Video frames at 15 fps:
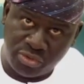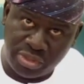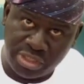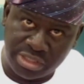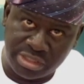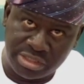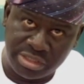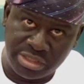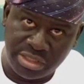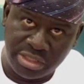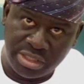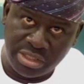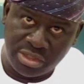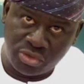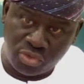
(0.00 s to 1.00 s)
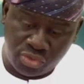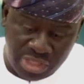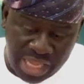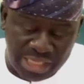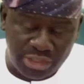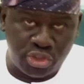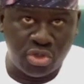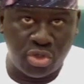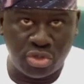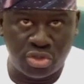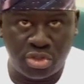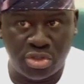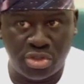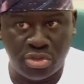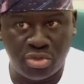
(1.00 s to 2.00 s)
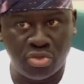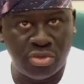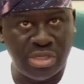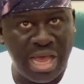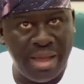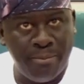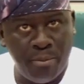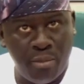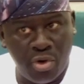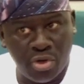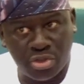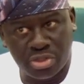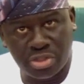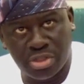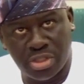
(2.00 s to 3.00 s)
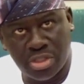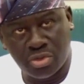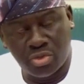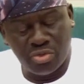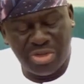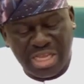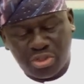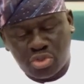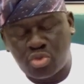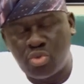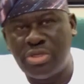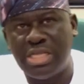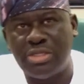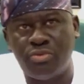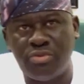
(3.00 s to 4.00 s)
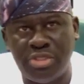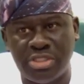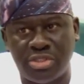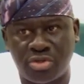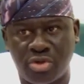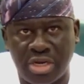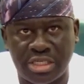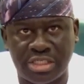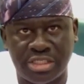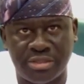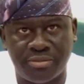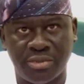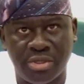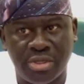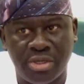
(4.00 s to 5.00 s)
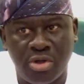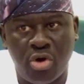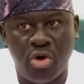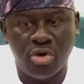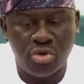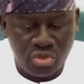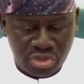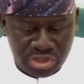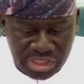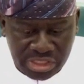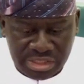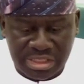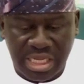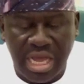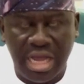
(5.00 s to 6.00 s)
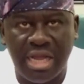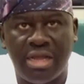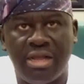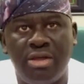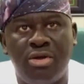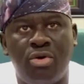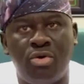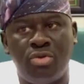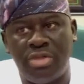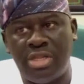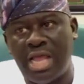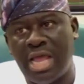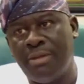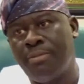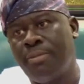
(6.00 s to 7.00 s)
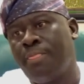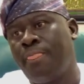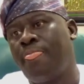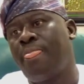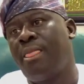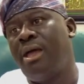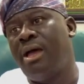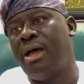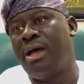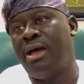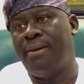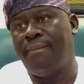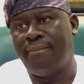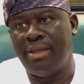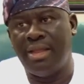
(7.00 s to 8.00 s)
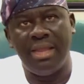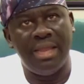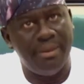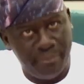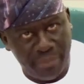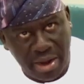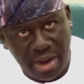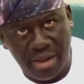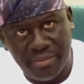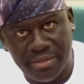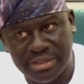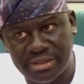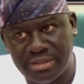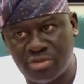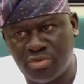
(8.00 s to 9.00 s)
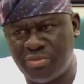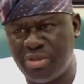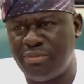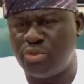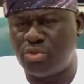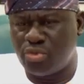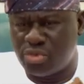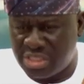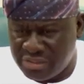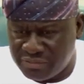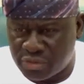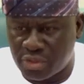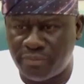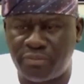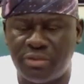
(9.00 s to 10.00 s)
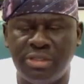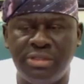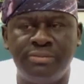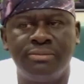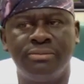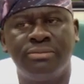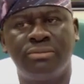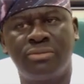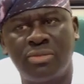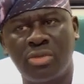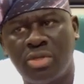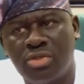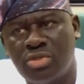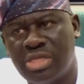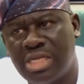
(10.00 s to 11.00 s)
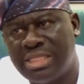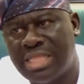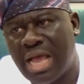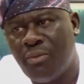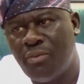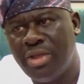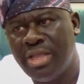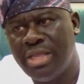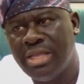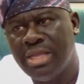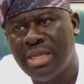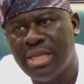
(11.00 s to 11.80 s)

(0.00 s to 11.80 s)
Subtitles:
owners, to that church, to that mosque, to that student who needs scholarship. All those things are under empowerment. To be able to give something so that that way